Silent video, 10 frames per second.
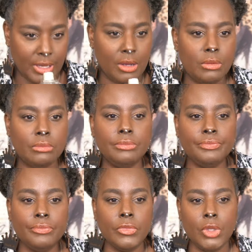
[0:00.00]
oh,
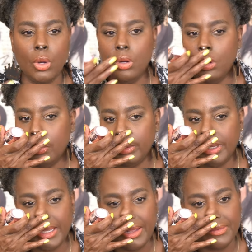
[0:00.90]
oh, the
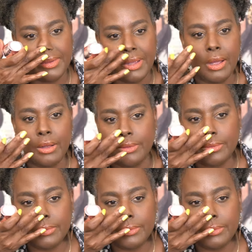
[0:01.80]
devil, y'all.